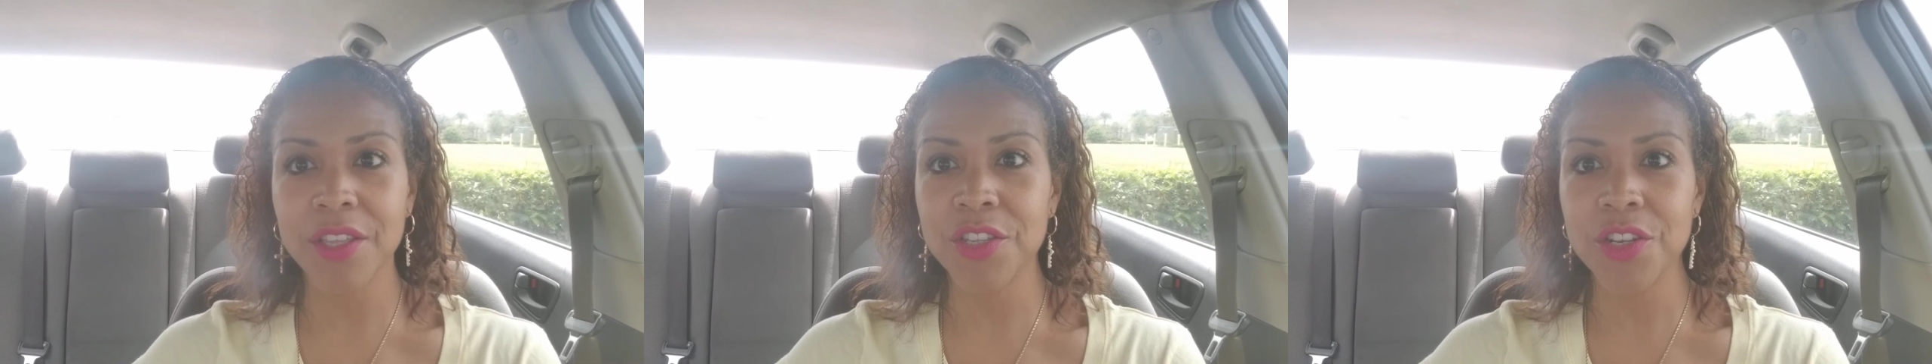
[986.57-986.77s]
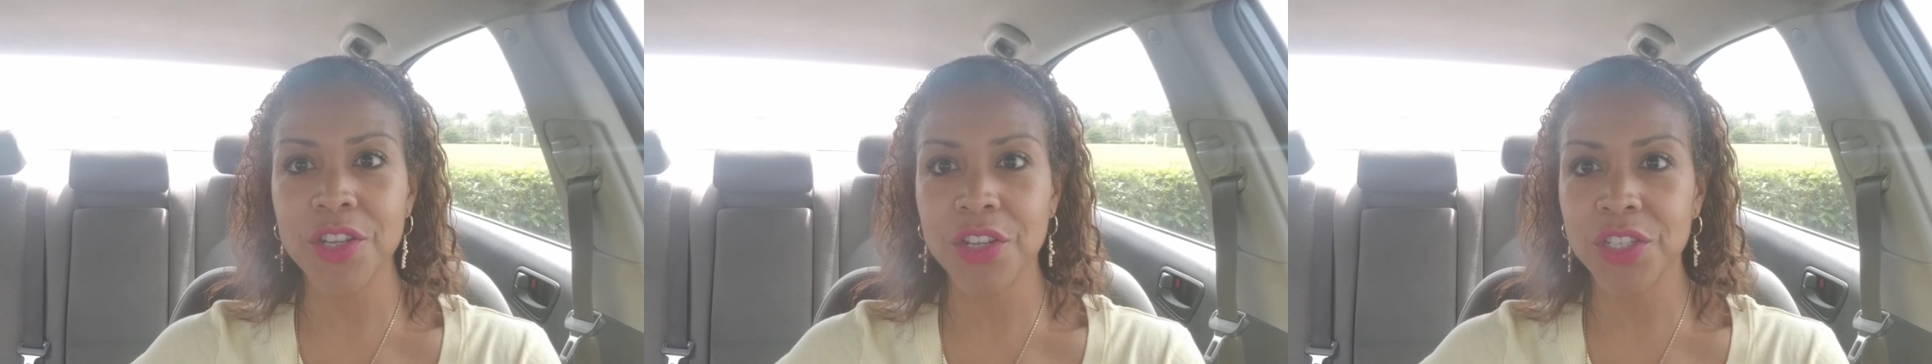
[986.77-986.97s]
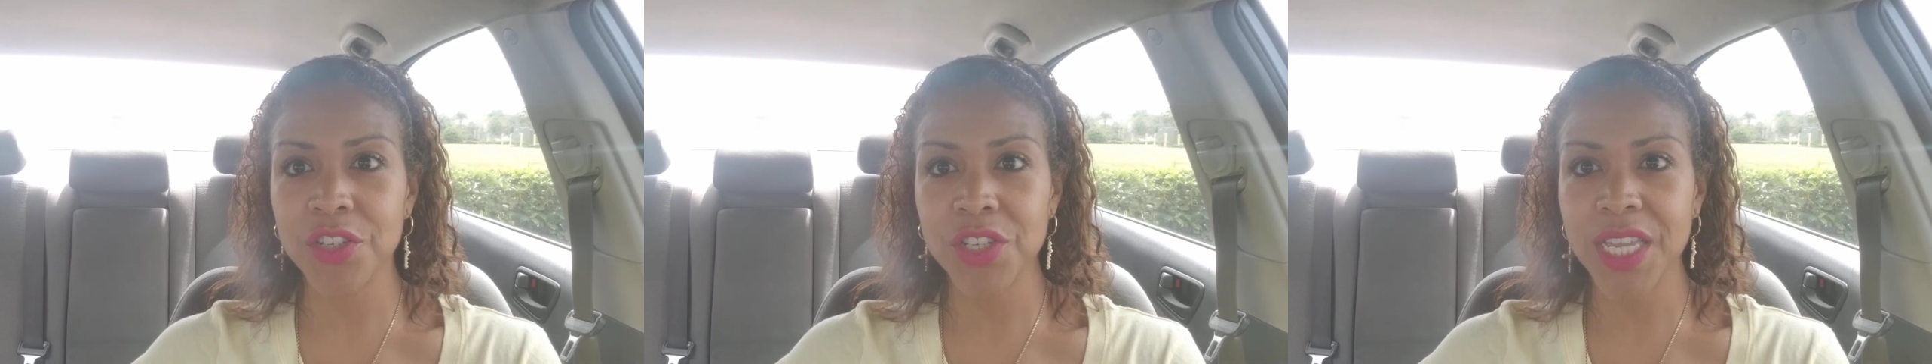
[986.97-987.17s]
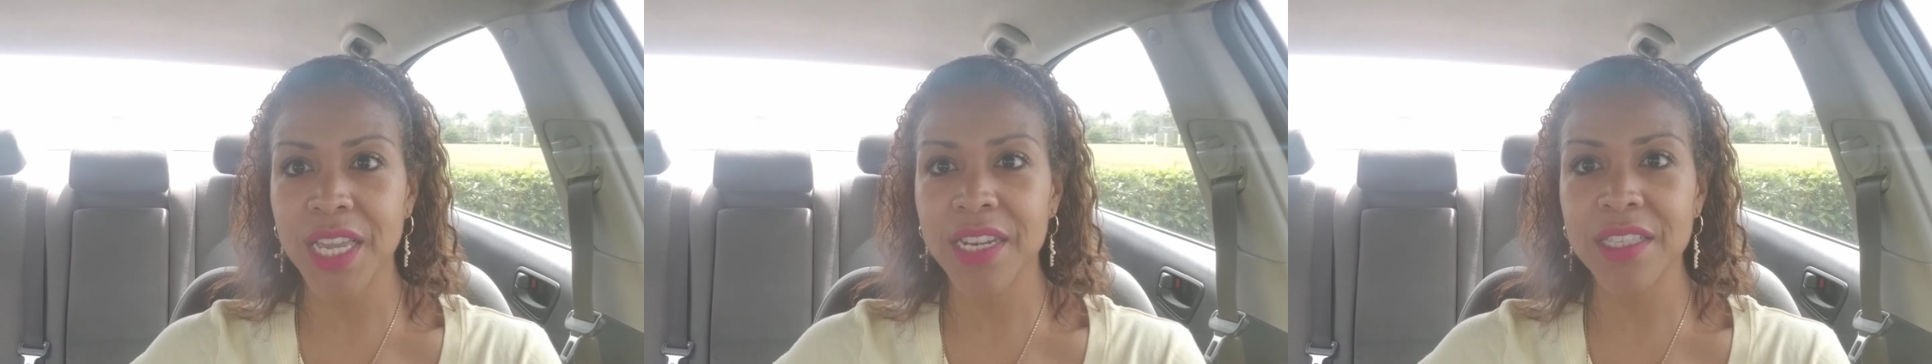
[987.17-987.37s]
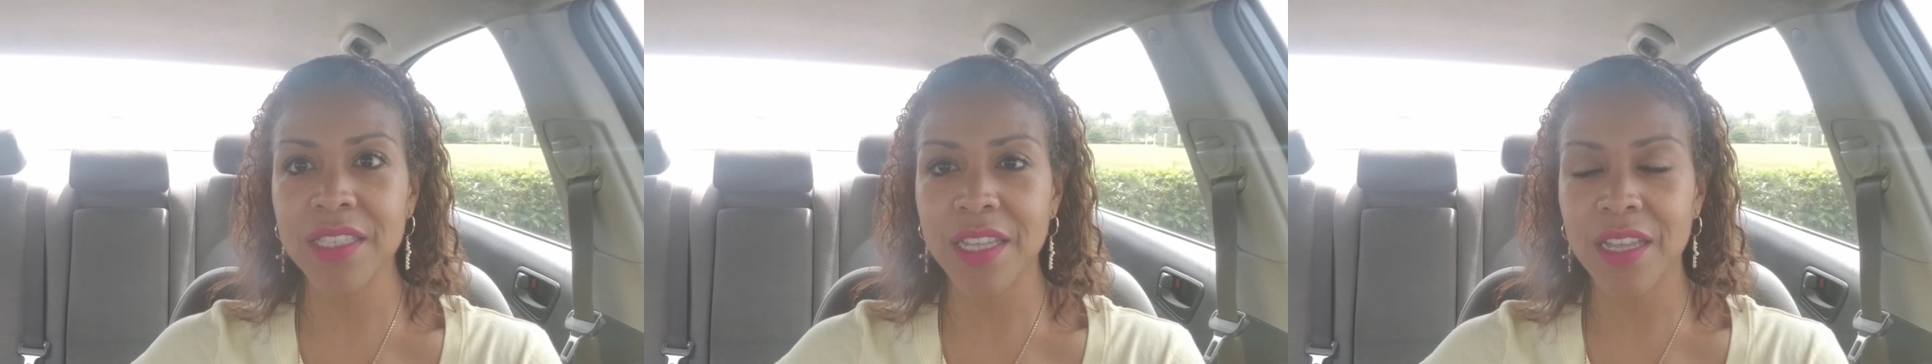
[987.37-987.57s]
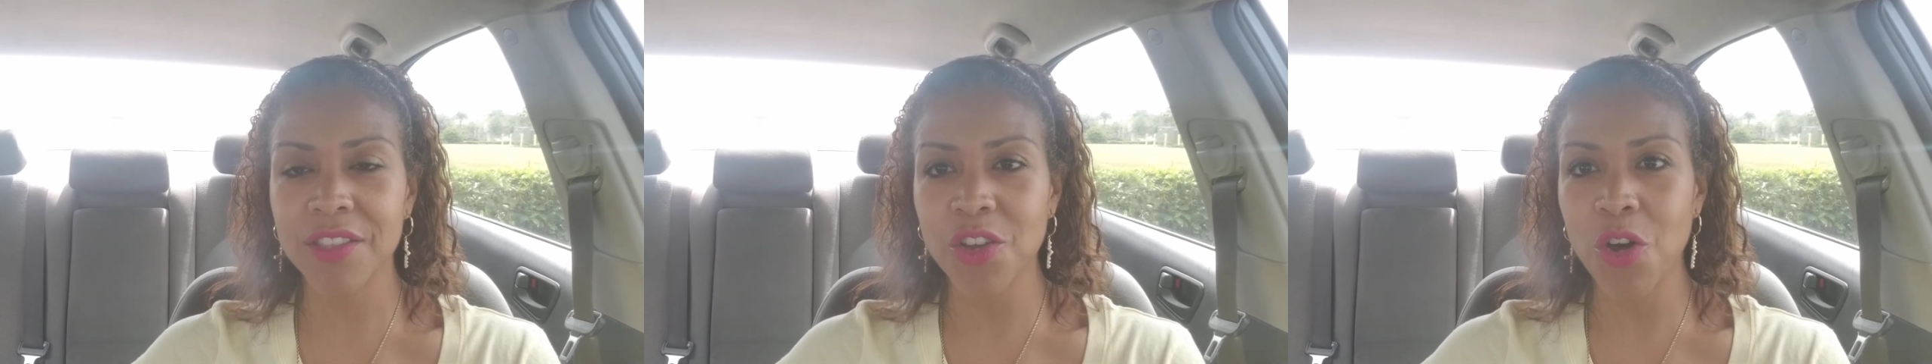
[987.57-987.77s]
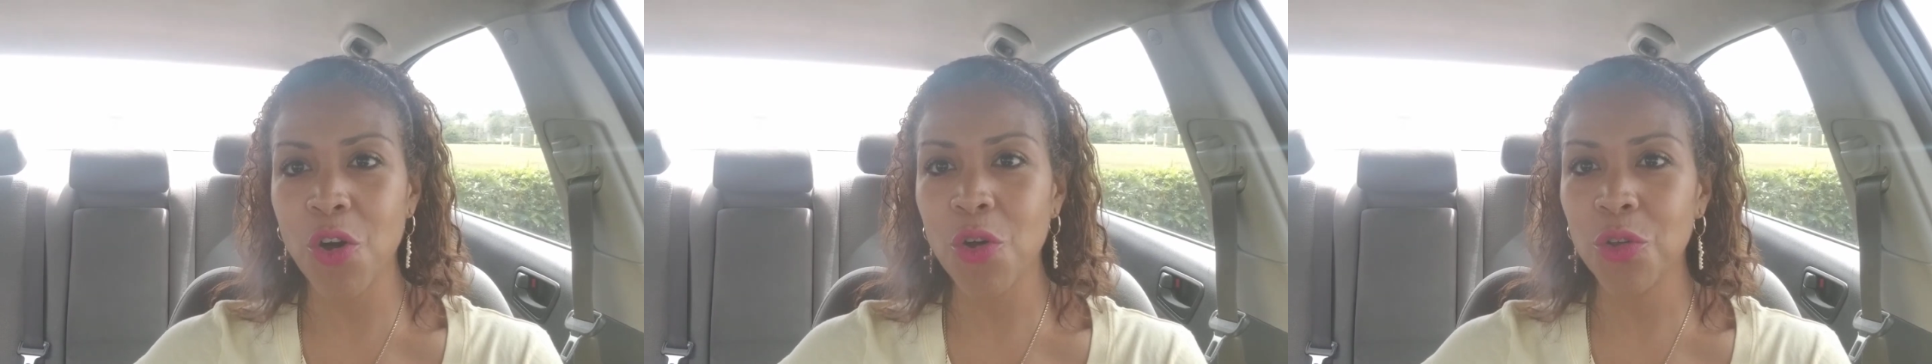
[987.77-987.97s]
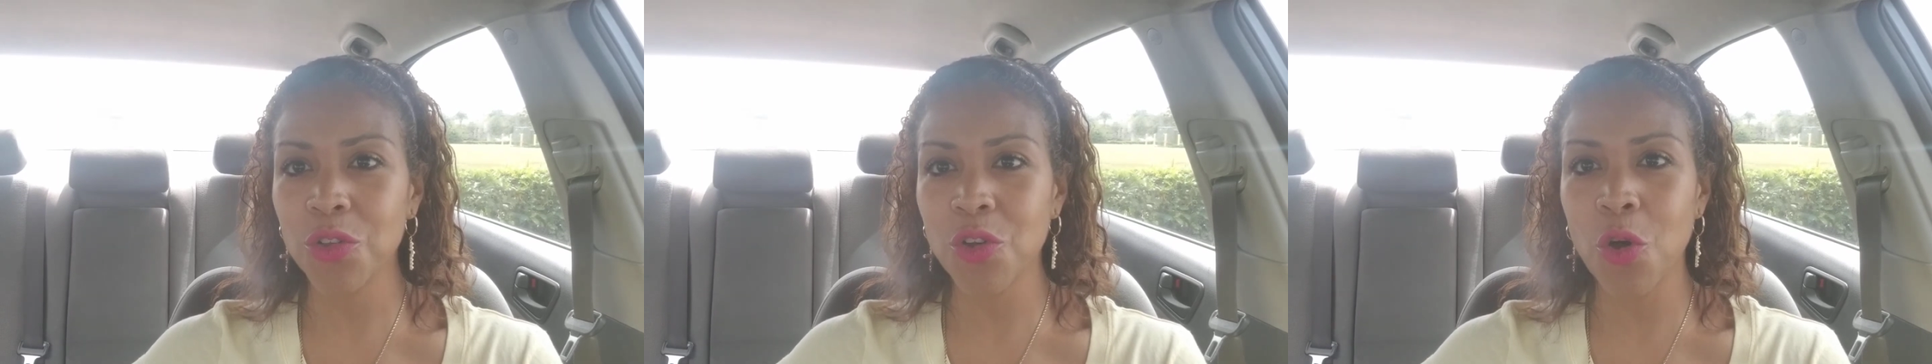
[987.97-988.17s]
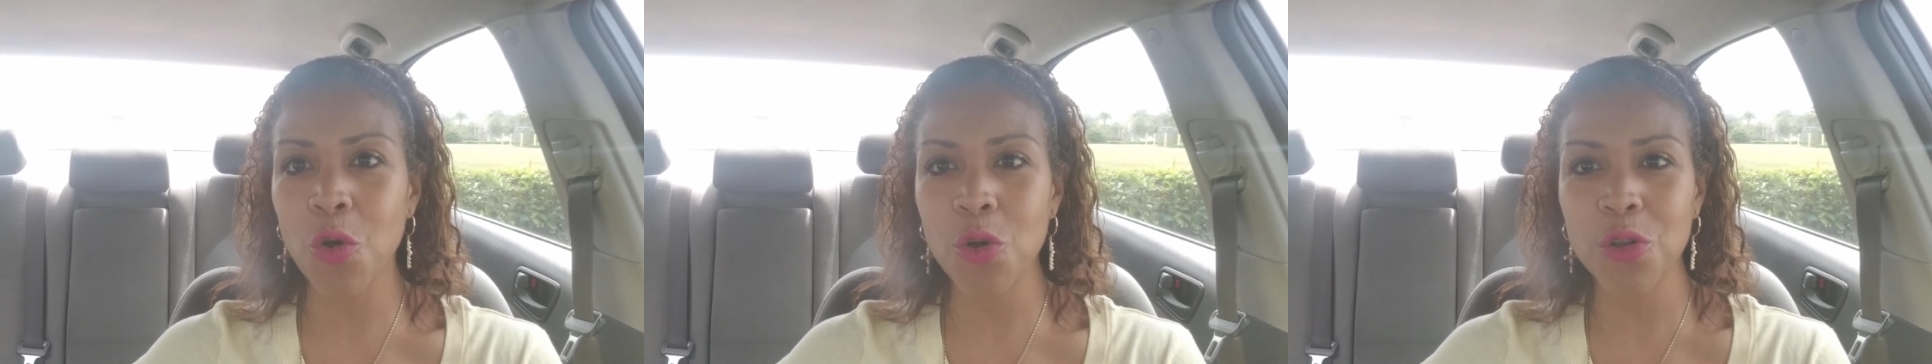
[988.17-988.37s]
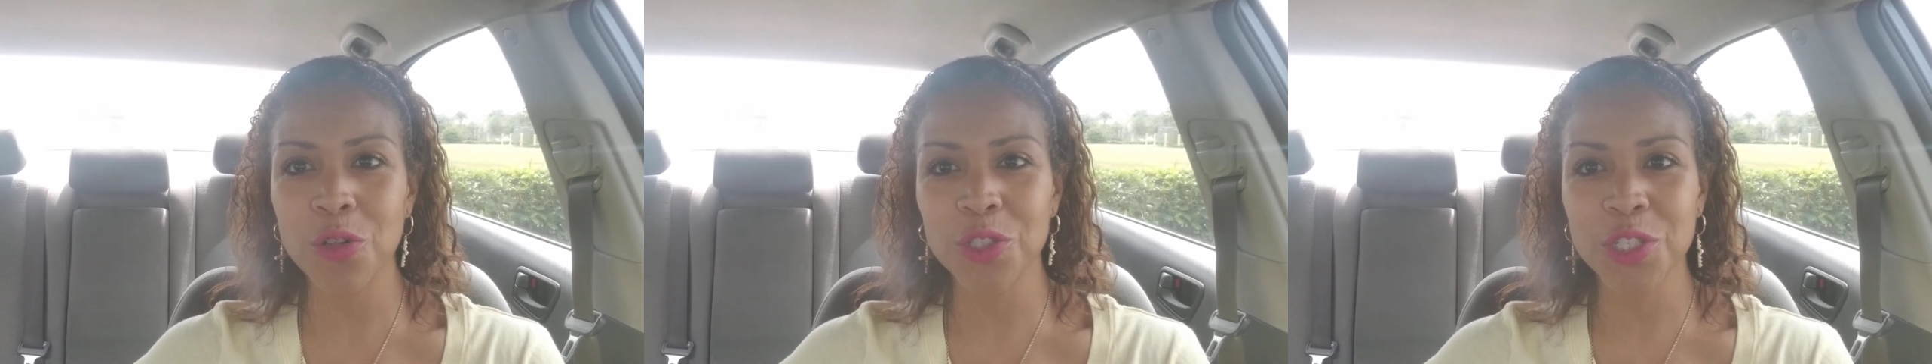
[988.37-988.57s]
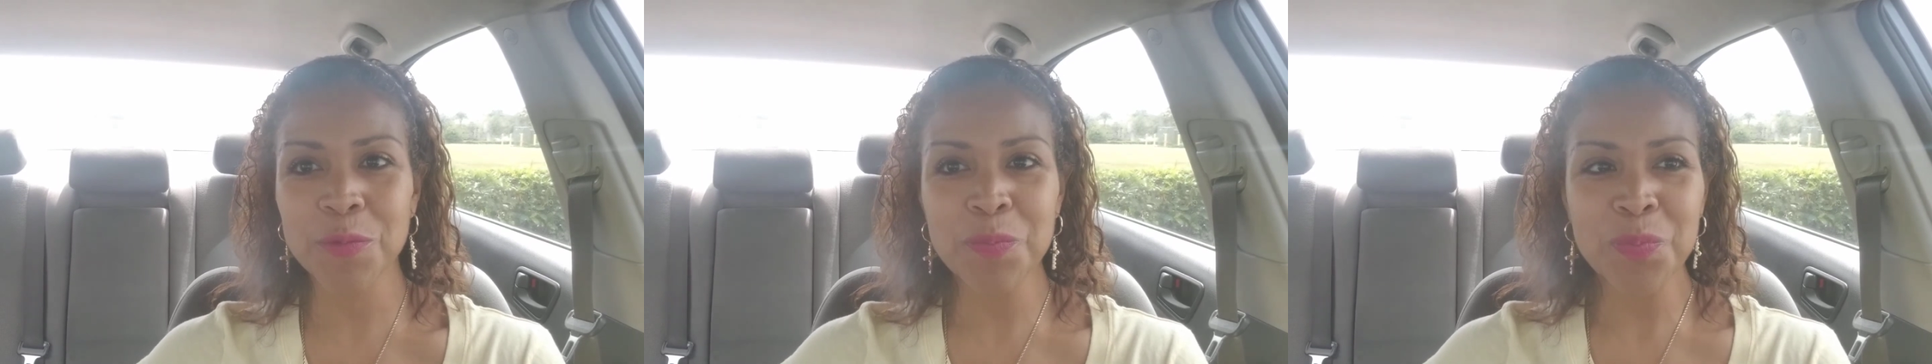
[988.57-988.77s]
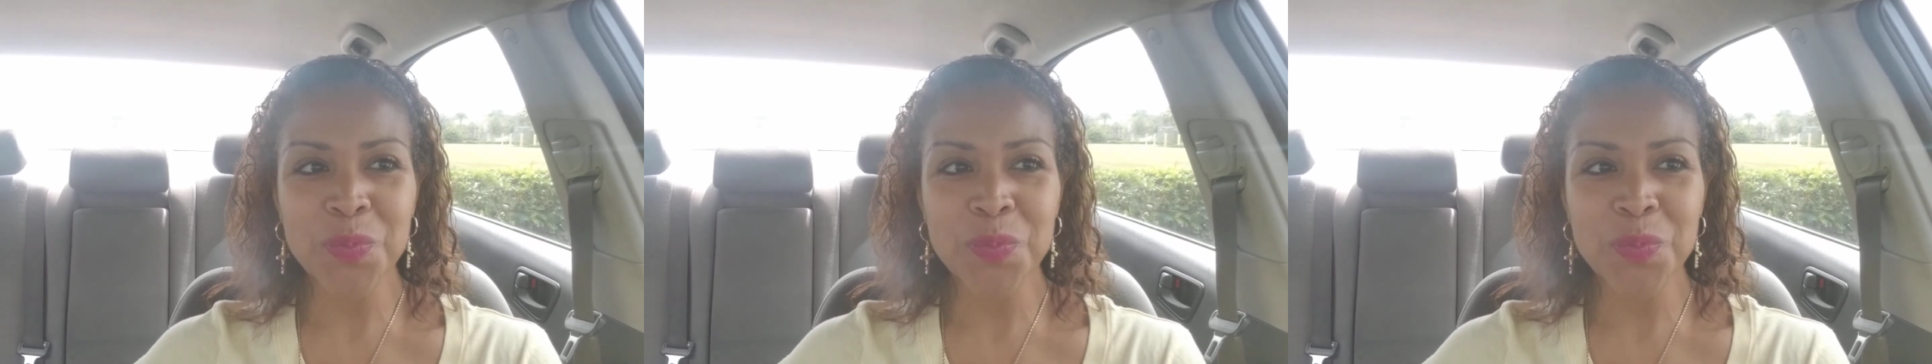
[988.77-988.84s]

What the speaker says: you're getting the whole cold,